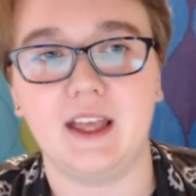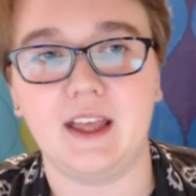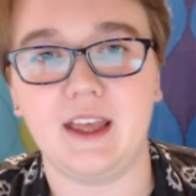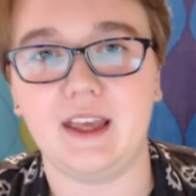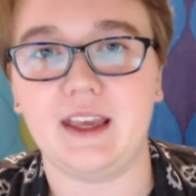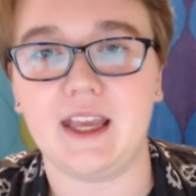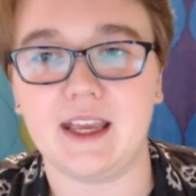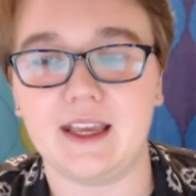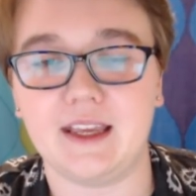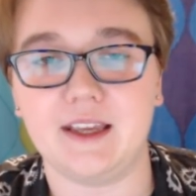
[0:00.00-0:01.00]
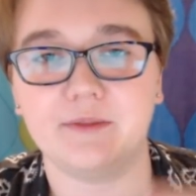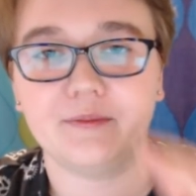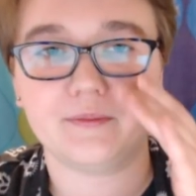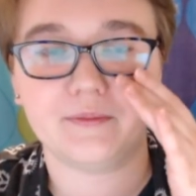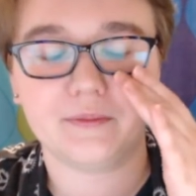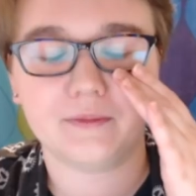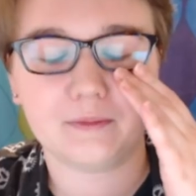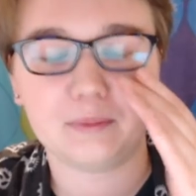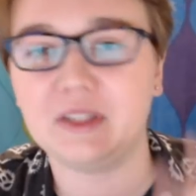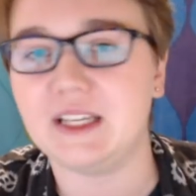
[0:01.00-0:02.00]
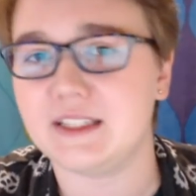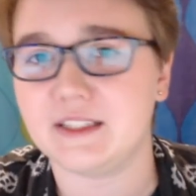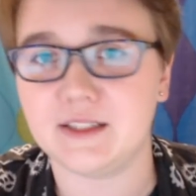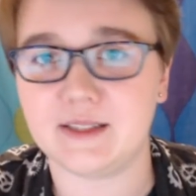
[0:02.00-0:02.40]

a place to